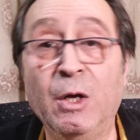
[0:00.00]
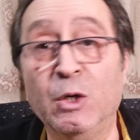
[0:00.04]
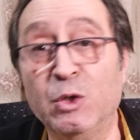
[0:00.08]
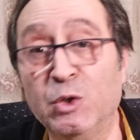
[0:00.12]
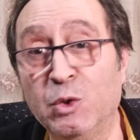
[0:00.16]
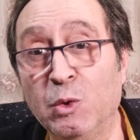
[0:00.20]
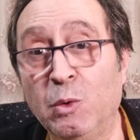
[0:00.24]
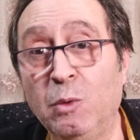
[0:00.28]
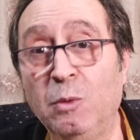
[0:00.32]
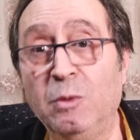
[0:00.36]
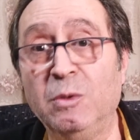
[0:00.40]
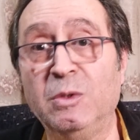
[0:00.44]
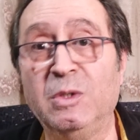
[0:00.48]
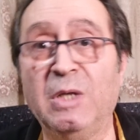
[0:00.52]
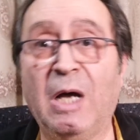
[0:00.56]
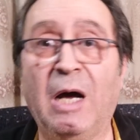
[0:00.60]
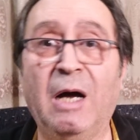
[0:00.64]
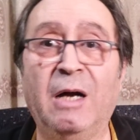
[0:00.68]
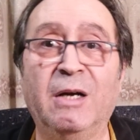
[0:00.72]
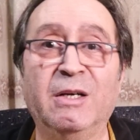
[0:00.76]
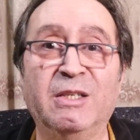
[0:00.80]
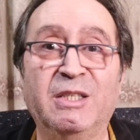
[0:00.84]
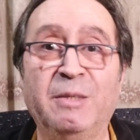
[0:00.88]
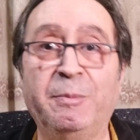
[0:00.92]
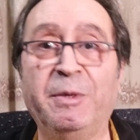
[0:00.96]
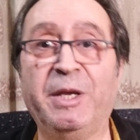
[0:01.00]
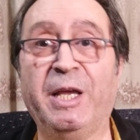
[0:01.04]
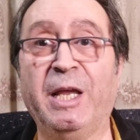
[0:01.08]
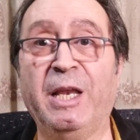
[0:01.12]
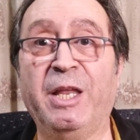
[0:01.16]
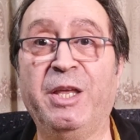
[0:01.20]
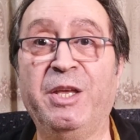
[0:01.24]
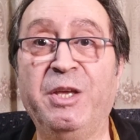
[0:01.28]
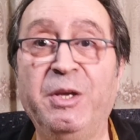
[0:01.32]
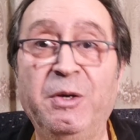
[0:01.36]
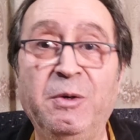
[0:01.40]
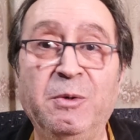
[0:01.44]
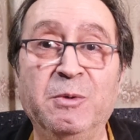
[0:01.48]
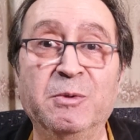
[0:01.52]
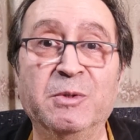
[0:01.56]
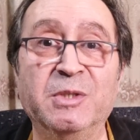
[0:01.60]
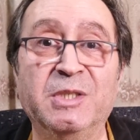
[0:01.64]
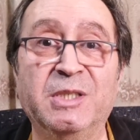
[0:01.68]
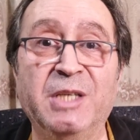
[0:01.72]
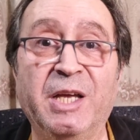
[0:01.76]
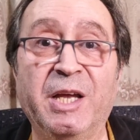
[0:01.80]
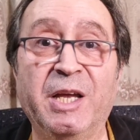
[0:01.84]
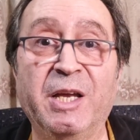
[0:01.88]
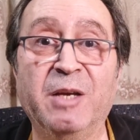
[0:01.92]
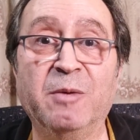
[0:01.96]
Swords are typically
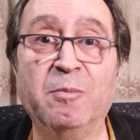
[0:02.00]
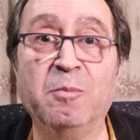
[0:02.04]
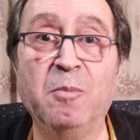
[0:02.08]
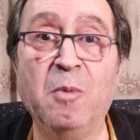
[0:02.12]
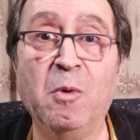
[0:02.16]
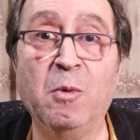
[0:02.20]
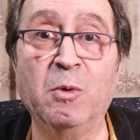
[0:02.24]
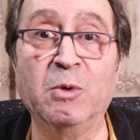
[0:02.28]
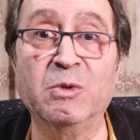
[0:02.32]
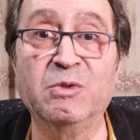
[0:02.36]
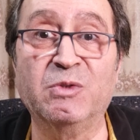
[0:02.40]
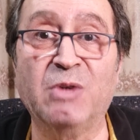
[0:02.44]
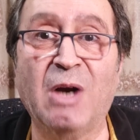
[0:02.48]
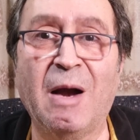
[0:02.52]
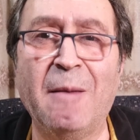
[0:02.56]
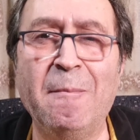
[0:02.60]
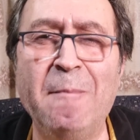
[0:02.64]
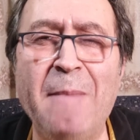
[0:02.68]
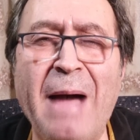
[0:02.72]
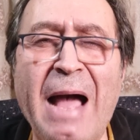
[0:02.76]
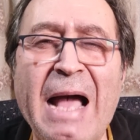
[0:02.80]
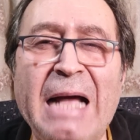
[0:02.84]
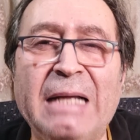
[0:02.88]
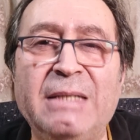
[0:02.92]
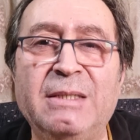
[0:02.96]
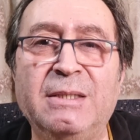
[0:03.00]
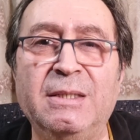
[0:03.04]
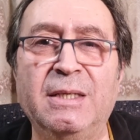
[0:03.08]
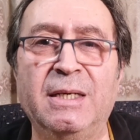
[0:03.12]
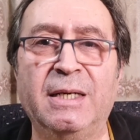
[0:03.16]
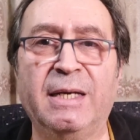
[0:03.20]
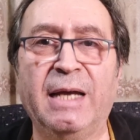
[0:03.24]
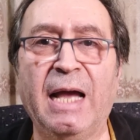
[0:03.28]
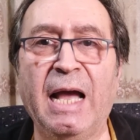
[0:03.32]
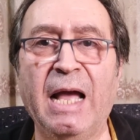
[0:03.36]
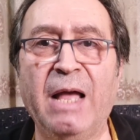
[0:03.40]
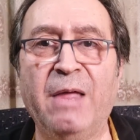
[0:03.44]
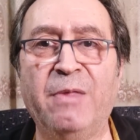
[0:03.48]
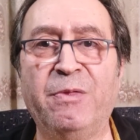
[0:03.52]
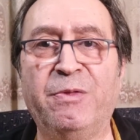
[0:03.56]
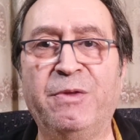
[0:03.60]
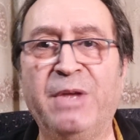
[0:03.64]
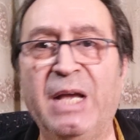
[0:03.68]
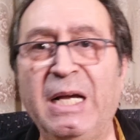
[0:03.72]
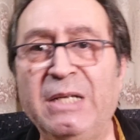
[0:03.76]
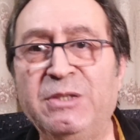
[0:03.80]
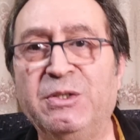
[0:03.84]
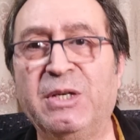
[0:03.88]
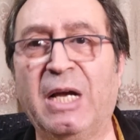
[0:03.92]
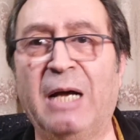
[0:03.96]
used in more dramatic and
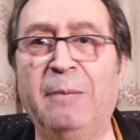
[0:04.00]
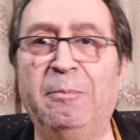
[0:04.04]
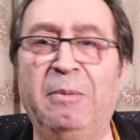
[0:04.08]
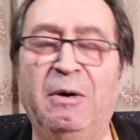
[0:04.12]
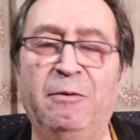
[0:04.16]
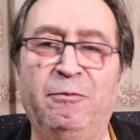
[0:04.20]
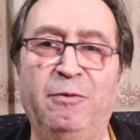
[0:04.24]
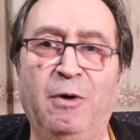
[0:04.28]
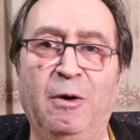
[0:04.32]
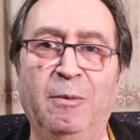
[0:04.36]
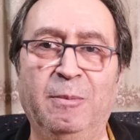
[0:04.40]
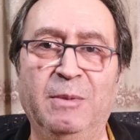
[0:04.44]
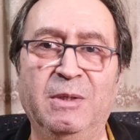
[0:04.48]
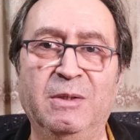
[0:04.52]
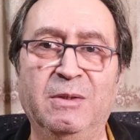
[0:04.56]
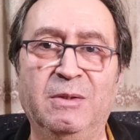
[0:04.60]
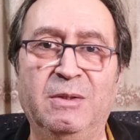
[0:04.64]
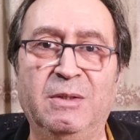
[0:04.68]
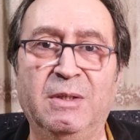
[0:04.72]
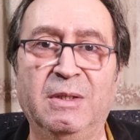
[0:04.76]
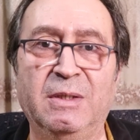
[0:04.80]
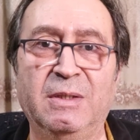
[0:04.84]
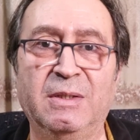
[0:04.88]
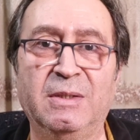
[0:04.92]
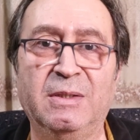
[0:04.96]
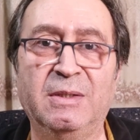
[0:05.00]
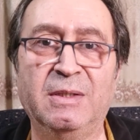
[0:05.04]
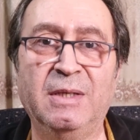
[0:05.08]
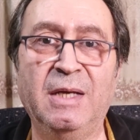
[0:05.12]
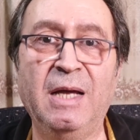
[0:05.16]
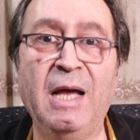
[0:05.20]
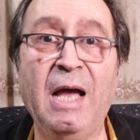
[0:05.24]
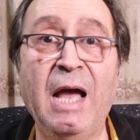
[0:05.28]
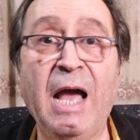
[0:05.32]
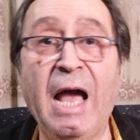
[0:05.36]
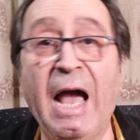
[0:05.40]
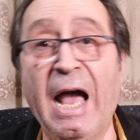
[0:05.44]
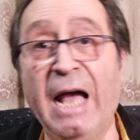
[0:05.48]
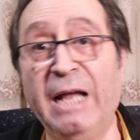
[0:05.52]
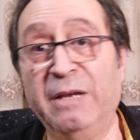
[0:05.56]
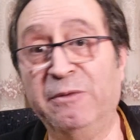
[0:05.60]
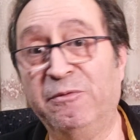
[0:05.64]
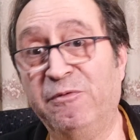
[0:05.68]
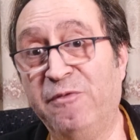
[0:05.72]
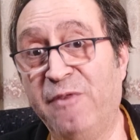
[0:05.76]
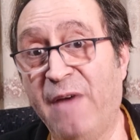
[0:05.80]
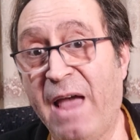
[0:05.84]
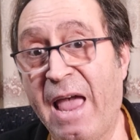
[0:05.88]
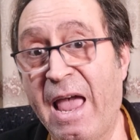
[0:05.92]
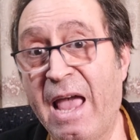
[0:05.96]
theatrical performances, and
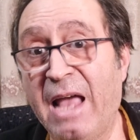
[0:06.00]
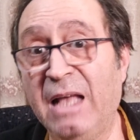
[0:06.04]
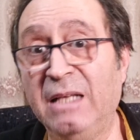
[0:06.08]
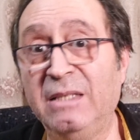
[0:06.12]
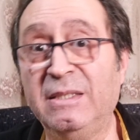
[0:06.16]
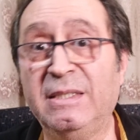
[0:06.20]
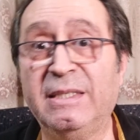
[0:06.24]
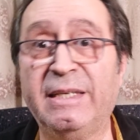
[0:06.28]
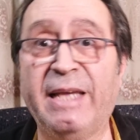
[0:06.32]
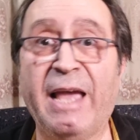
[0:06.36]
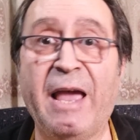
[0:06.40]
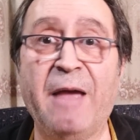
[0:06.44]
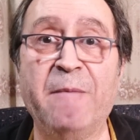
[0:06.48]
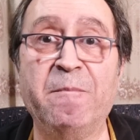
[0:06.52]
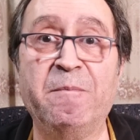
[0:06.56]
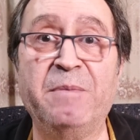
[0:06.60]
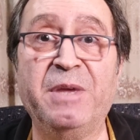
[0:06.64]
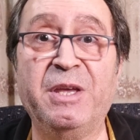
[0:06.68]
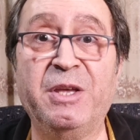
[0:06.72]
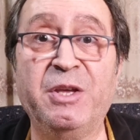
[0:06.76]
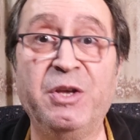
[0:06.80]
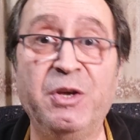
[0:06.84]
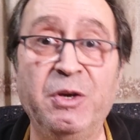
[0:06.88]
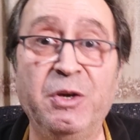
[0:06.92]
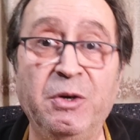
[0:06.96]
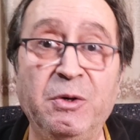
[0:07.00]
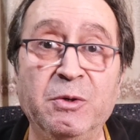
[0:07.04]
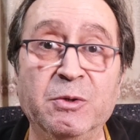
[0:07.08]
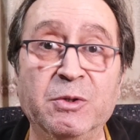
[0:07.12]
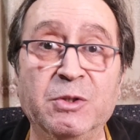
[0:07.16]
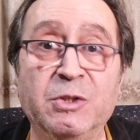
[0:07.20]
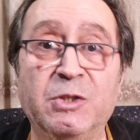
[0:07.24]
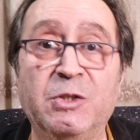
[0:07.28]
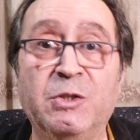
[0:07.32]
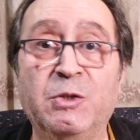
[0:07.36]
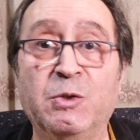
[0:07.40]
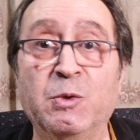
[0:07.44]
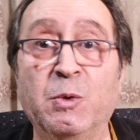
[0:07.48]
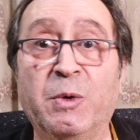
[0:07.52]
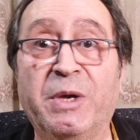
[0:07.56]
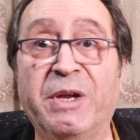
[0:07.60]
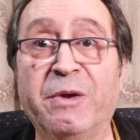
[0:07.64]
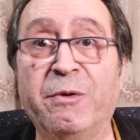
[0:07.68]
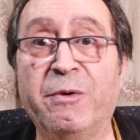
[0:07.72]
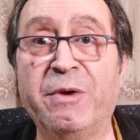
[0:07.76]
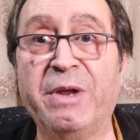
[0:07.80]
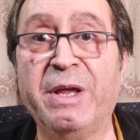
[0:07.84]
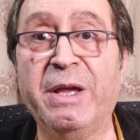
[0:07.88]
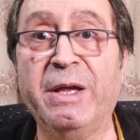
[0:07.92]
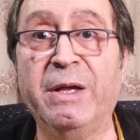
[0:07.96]
fans can be used to
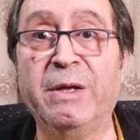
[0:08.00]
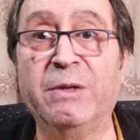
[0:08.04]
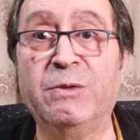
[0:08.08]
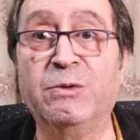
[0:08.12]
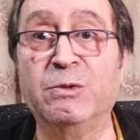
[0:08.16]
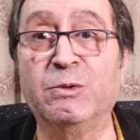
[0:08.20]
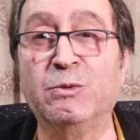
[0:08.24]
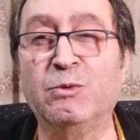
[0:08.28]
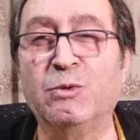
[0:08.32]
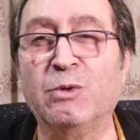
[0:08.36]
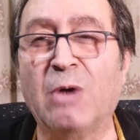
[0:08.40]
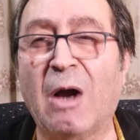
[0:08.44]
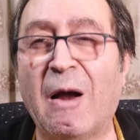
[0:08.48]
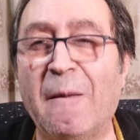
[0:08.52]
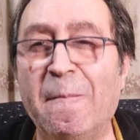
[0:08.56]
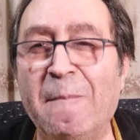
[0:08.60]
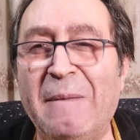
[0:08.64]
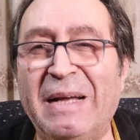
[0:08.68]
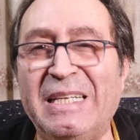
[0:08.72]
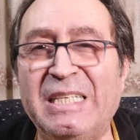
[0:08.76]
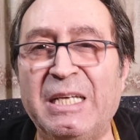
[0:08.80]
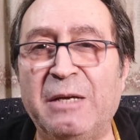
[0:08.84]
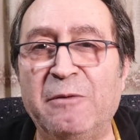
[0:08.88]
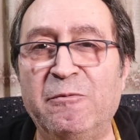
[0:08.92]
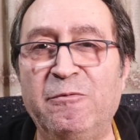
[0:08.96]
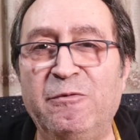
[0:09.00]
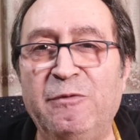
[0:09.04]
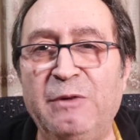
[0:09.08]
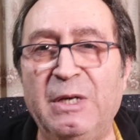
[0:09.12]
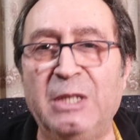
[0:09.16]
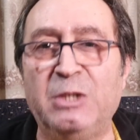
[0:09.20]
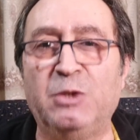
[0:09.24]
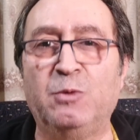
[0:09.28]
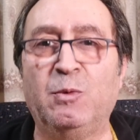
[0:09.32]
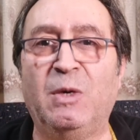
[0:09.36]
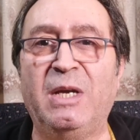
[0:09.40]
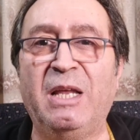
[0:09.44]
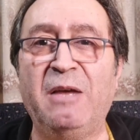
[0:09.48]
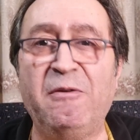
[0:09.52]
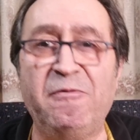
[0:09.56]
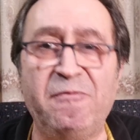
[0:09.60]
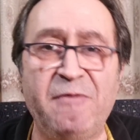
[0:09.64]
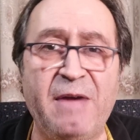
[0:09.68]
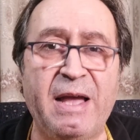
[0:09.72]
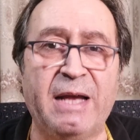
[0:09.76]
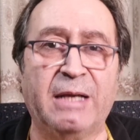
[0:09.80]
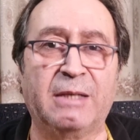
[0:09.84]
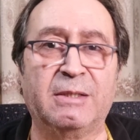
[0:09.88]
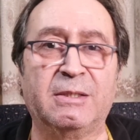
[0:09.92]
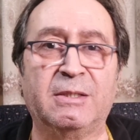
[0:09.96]
create dramatic visual
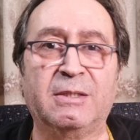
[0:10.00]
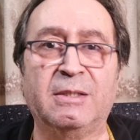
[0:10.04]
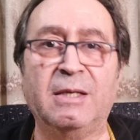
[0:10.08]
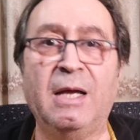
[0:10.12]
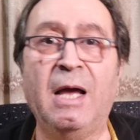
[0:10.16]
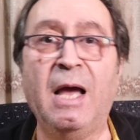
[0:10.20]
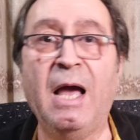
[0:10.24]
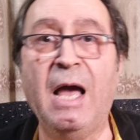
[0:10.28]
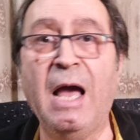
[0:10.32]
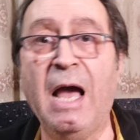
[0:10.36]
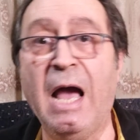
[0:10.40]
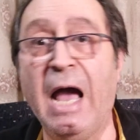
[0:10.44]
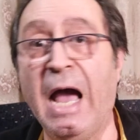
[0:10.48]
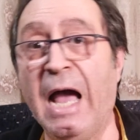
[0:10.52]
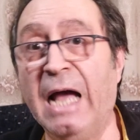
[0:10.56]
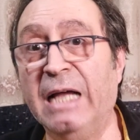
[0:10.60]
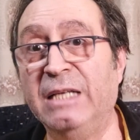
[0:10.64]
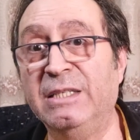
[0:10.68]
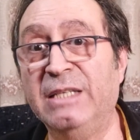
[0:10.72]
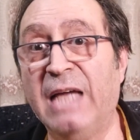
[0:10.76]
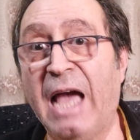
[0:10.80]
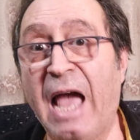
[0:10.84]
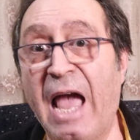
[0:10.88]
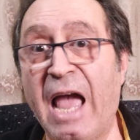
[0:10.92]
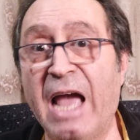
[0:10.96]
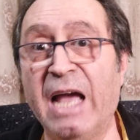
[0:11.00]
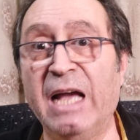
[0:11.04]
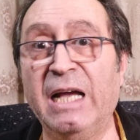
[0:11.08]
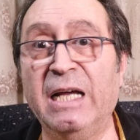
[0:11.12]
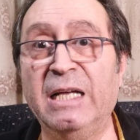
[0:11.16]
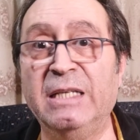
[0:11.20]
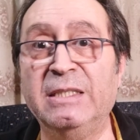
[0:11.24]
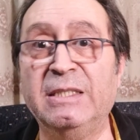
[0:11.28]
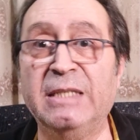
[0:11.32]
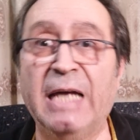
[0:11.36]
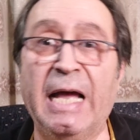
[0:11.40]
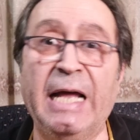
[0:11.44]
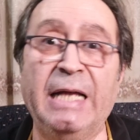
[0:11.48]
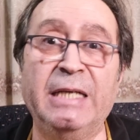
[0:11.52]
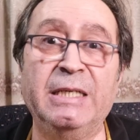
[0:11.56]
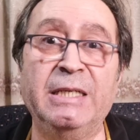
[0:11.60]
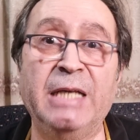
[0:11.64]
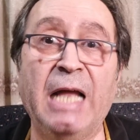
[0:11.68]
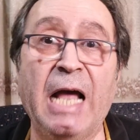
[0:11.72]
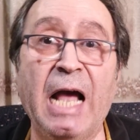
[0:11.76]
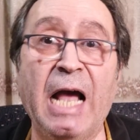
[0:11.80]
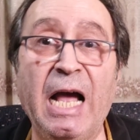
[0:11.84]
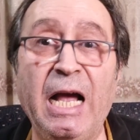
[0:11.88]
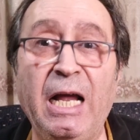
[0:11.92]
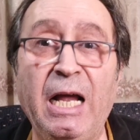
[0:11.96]
effects and add
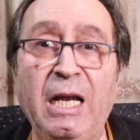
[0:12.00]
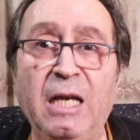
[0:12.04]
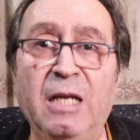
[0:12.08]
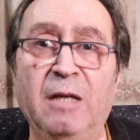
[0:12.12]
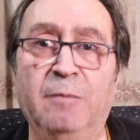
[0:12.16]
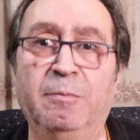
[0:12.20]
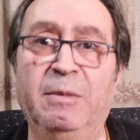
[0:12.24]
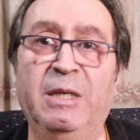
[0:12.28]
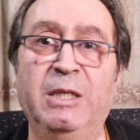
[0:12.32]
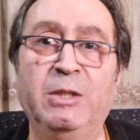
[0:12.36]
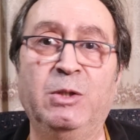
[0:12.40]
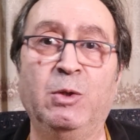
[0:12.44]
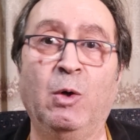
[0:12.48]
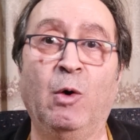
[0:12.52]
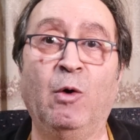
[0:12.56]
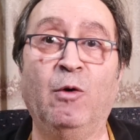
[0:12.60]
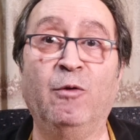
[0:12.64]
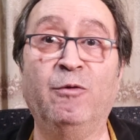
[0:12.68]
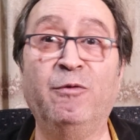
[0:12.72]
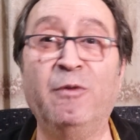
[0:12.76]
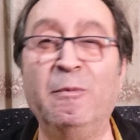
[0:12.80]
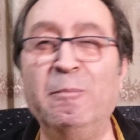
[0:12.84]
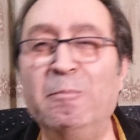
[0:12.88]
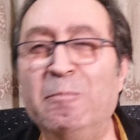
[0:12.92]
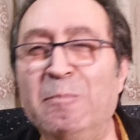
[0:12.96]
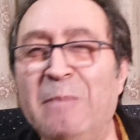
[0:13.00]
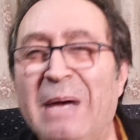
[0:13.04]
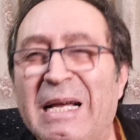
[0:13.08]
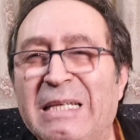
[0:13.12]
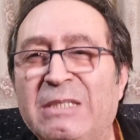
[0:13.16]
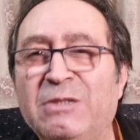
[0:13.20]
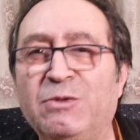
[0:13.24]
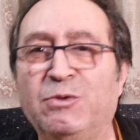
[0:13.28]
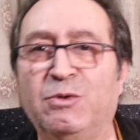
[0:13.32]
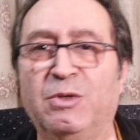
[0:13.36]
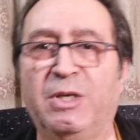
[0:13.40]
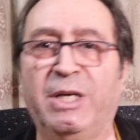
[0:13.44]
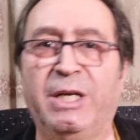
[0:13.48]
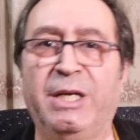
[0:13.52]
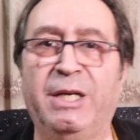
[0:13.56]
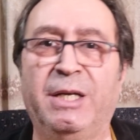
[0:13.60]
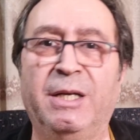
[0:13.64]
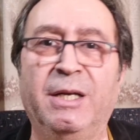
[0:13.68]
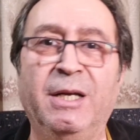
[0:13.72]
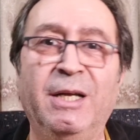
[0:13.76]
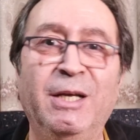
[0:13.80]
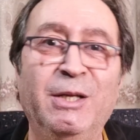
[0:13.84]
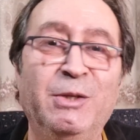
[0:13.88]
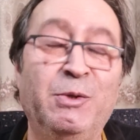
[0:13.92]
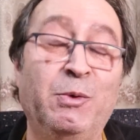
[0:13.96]
an element of mastery
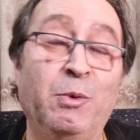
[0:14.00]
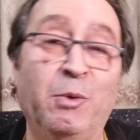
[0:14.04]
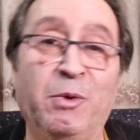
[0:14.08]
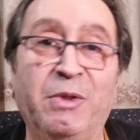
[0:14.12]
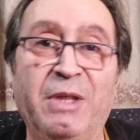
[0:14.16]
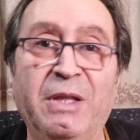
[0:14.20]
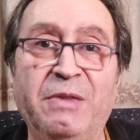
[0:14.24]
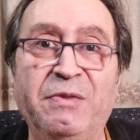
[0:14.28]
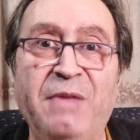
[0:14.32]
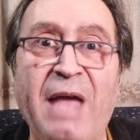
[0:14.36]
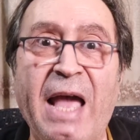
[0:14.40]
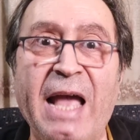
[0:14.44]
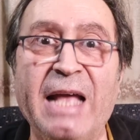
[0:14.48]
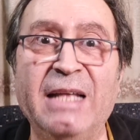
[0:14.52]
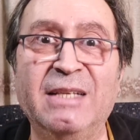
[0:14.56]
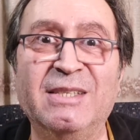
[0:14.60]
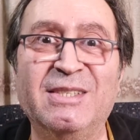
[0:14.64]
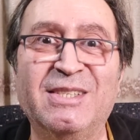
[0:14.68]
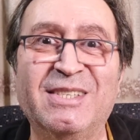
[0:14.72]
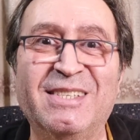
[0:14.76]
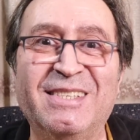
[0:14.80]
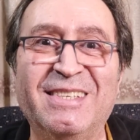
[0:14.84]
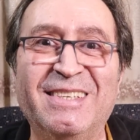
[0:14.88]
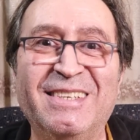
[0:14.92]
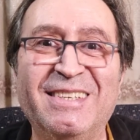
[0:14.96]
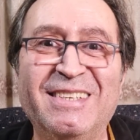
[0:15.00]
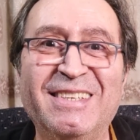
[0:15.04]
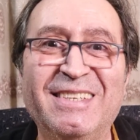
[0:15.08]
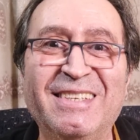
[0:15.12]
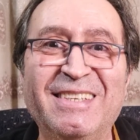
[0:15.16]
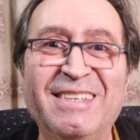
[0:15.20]
to the dance.